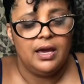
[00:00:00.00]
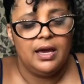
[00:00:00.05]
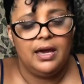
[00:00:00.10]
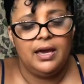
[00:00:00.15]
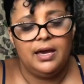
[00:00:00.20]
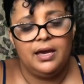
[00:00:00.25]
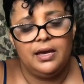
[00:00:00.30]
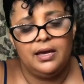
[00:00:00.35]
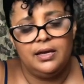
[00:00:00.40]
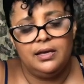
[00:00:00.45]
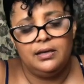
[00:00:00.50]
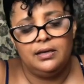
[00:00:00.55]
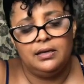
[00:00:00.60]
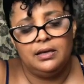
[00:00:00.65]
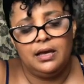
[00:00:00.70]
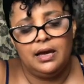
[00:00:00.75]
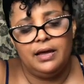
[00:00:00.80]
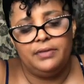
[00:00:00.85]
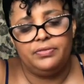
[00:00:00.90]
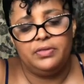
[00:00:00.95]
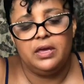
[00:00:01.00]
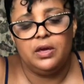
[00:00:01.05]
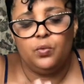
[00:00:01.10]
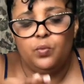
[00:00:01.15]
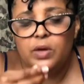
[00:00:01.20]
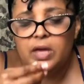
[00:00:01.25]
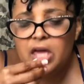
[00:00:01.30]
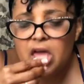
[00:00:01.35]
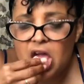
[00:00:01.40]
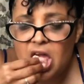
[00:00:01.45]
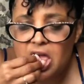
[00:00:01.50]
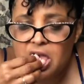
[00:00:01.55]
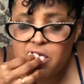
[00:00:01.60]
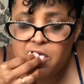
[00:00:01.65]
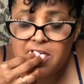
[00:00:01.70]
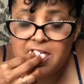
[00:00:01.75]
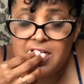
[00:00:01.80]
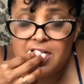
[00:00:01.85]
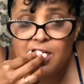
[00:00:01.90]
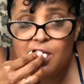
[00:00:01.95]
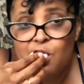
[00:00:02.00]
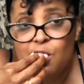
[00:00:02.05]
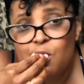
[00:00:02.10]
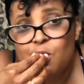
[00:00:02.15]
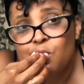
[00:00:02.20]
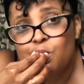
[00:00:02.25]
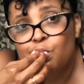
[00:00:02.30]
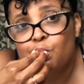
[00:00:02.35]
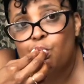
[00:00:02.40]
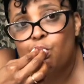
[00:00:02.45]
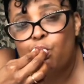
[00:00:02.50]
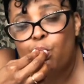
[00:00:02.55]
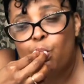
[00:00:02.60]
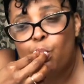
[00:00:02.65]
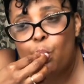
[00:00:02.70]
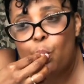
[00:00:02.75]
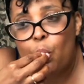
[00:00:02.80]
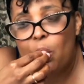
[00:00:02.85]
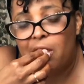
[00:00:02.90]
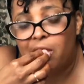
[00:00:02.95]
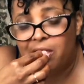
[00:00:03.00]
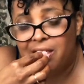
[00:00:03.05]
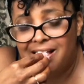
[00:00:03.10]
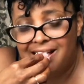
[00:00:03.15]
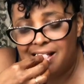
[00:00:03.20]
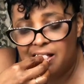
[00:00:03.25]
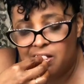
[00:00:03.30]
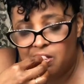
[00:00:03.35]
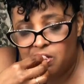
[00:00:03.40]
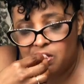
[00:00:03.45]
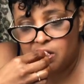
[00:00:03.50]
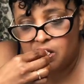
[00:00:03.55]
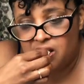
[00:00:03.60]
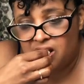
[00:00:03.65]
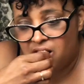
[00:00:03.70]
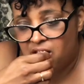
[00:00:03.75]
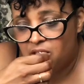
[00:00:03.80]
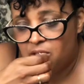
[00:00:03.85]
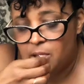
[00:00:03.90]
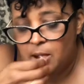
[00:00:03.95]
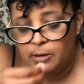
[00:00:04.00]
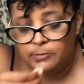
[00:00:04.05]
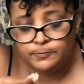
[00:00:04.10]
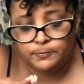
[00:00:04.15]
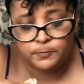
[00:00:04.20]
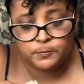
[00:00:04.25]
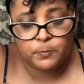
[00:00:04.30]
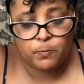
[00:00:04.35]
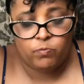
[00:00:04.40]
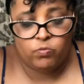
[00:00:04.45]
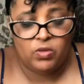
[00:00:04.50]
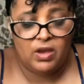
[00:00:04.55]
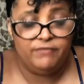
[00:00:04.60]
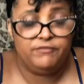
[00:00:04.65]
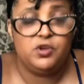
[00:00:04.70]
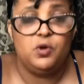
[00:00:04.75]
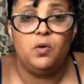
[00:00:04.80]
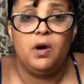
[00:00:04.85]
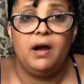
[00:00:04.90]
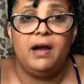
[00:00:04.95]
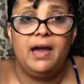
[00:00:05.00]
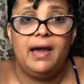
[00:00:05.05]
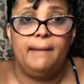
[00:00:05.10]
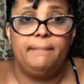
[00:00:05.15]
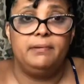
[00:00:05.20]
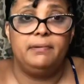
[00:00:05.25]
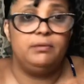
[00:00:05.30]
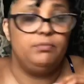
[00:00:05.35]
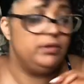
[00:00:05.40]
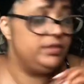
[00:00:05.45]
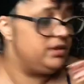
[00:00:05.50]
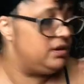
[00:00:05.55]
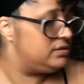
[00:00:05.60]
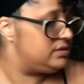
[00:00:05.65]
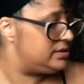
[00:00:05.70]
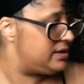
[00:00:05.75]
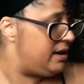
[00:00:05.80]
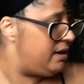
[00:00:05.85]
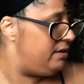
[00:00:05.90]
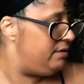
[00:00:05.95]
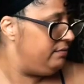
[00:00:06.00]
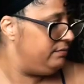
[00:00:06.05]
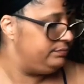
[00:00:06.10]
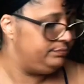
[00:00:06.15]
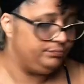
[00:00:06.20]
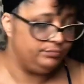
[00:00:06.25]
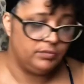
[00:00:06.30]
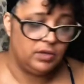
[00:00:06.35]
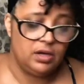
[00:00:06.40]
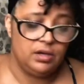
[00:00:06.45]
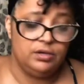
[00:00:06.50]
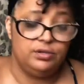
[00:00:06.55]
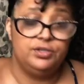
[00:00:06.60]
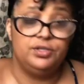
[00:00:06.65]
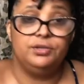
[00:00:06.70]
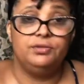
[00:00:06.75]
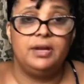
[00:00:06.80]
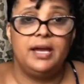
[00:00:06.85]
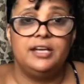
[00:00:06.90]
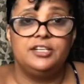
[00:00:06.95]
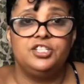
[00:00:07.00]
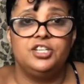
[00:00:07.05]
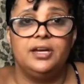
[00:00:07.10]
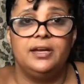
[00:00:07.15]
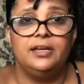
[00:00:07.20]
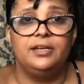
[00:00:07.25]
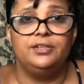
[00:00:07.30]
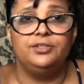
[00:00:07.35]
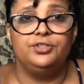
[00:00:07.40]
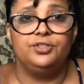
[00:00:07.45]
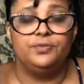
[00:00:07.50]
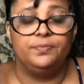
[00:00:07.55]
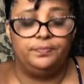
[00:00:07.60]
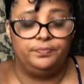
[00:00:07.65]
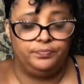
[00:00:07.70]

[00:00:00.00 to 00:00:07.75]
And I think we get content. Now, if you are happy with yourself, do not change.